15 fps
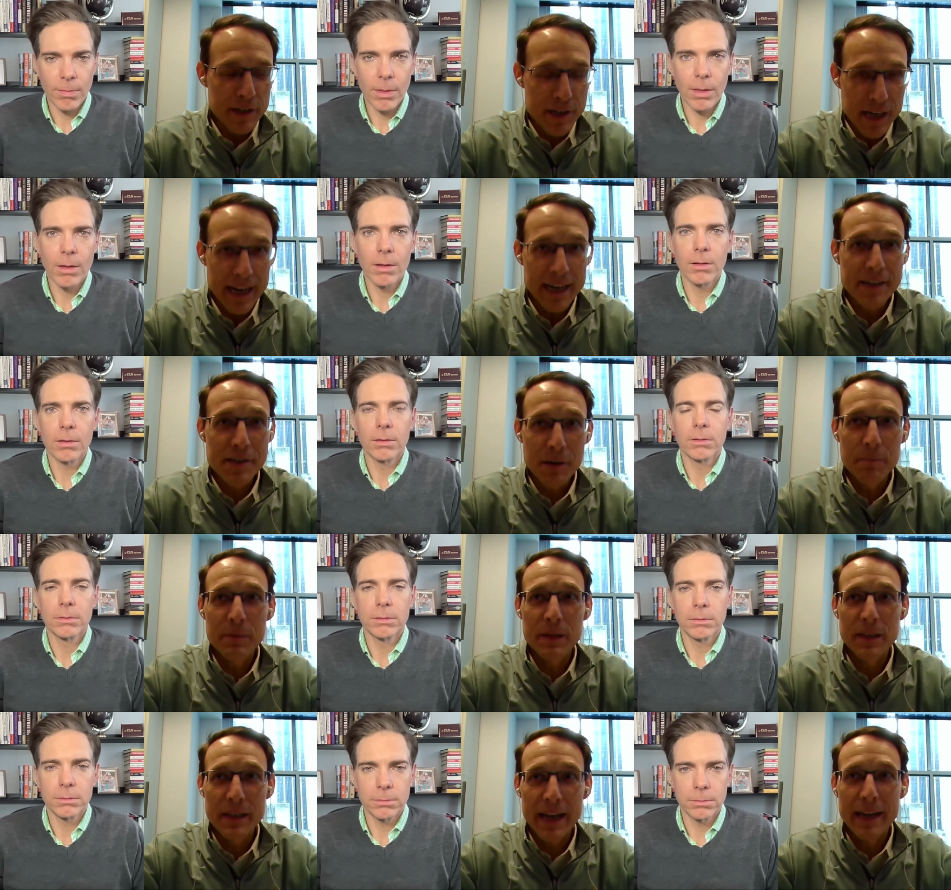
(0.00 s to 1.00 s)
Speaker 1: say
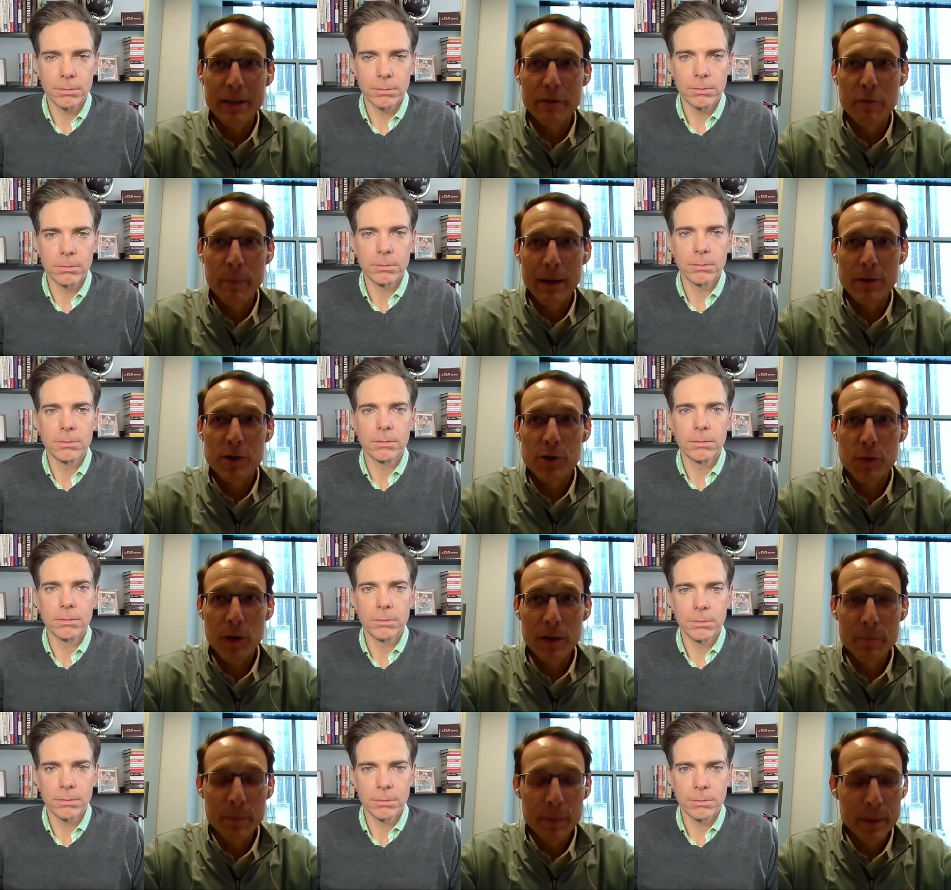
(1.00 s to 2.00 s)
something negative about
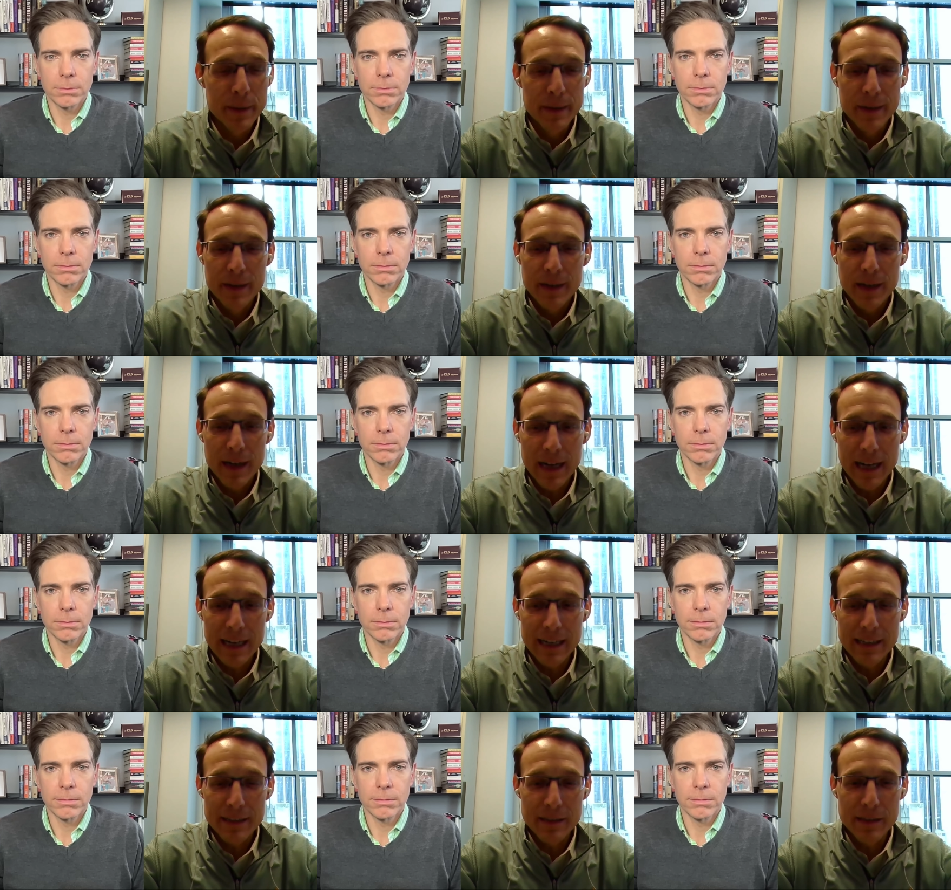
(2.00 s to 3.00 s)
Trump,
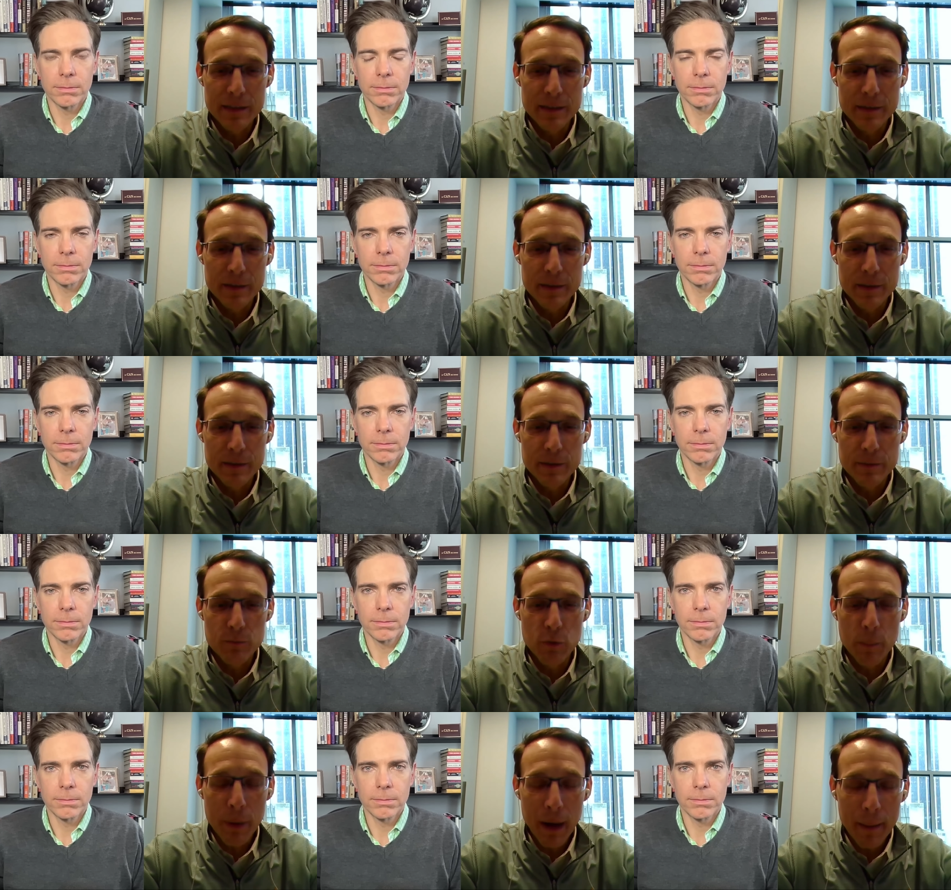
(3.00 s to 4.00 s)
the
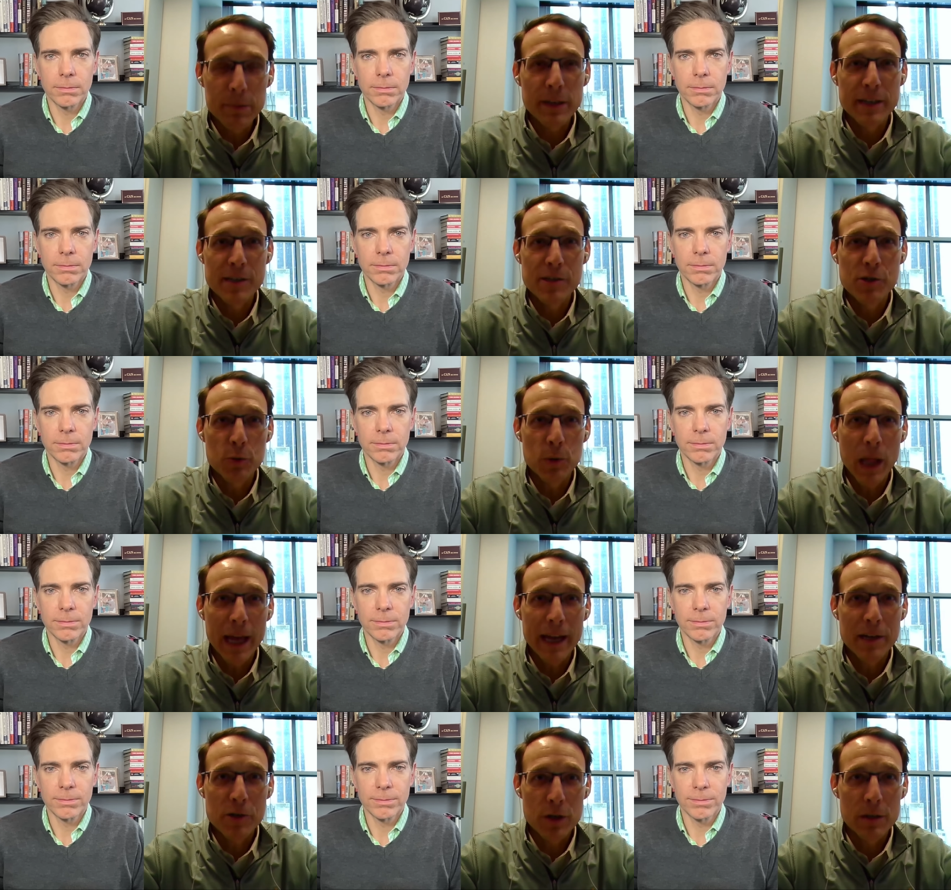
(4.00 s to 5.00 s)
Republicans who
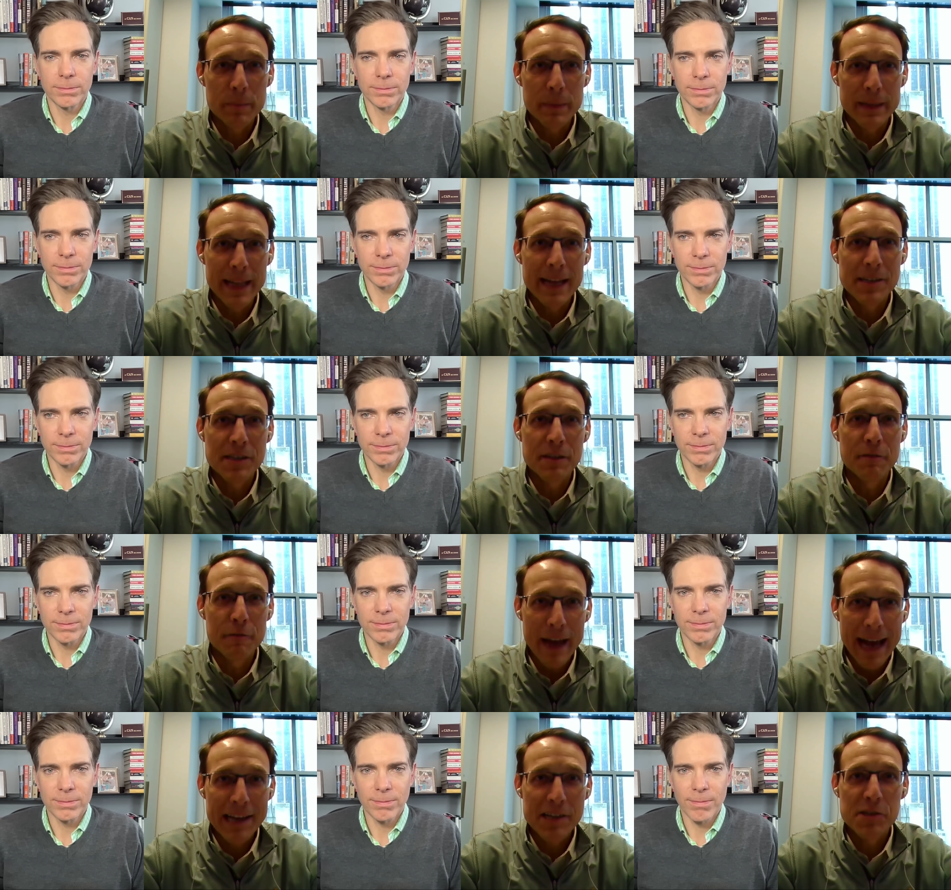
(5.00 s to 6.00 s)
like Trump, and that is the
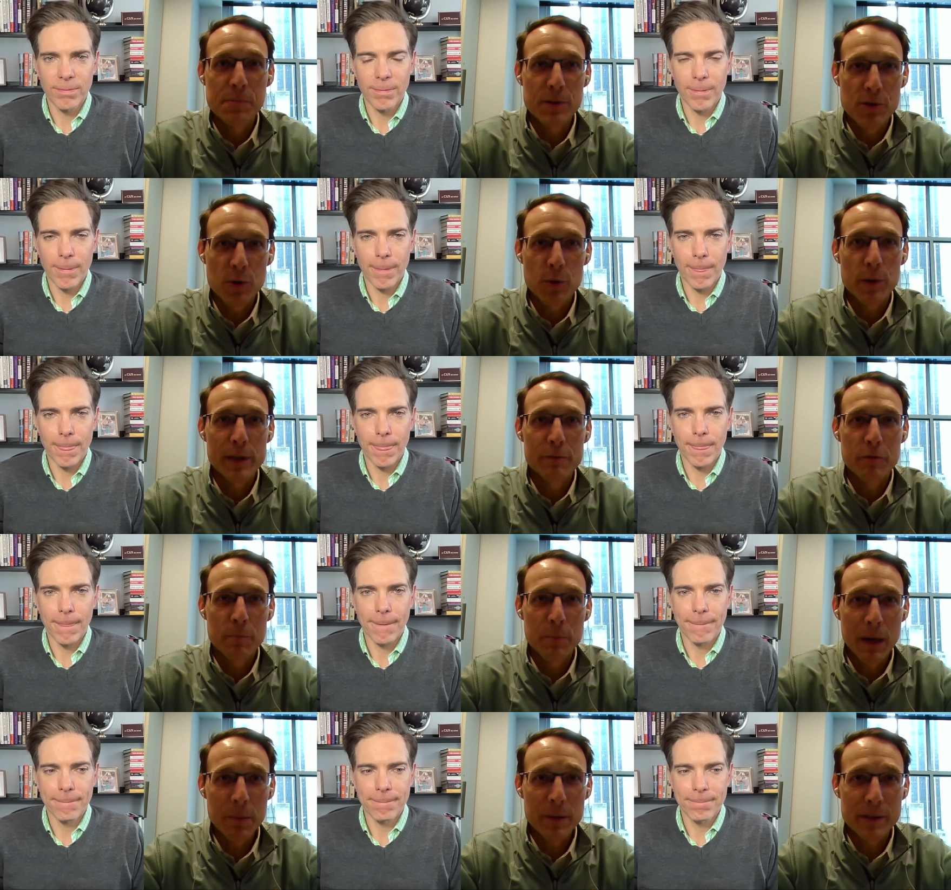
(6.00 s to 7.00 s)
vast majority of
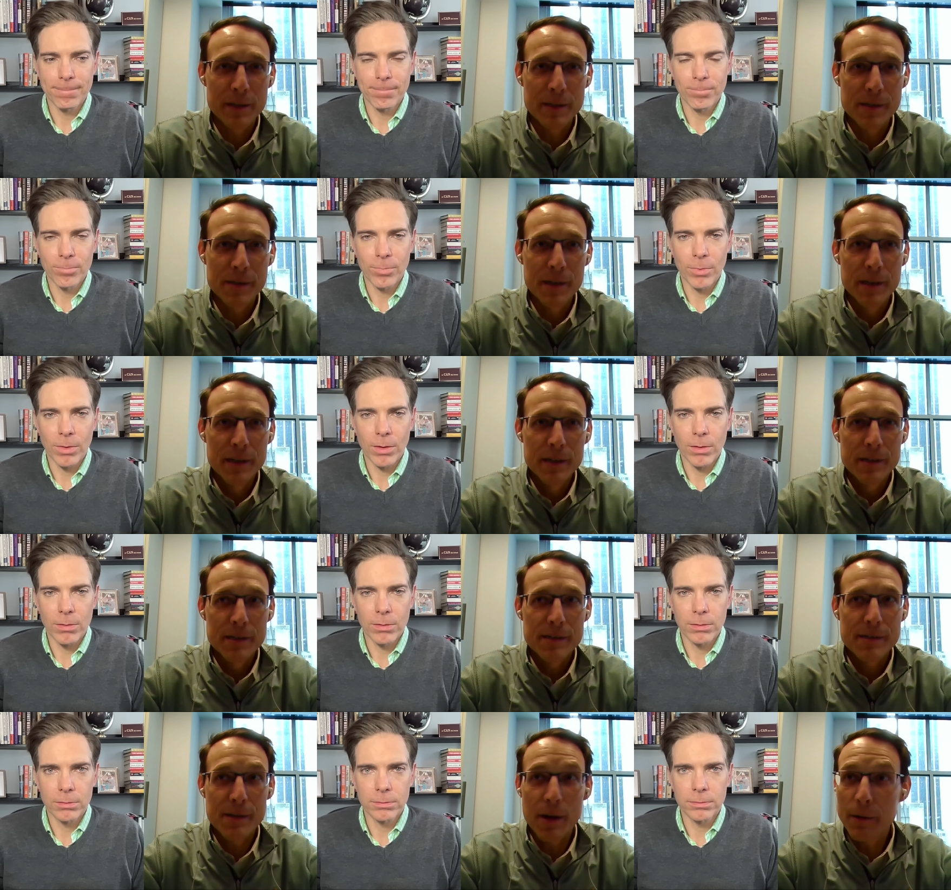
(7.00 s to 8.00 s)
Republicans,
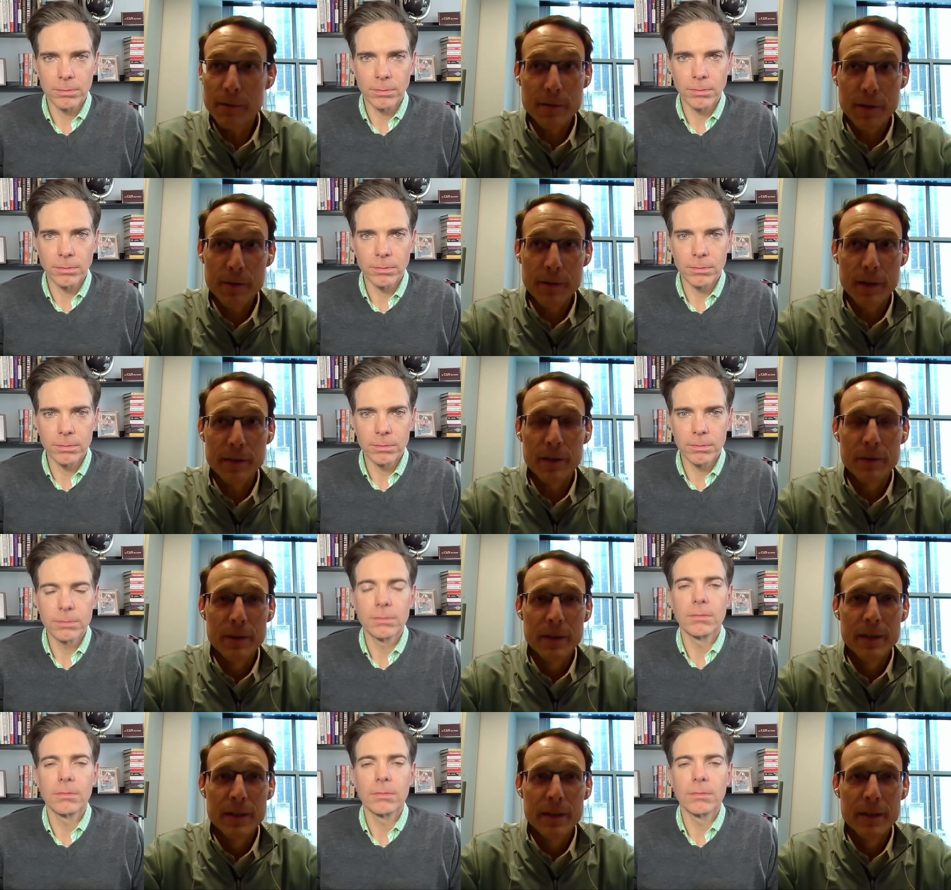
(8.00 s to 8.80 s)
start to turn on you.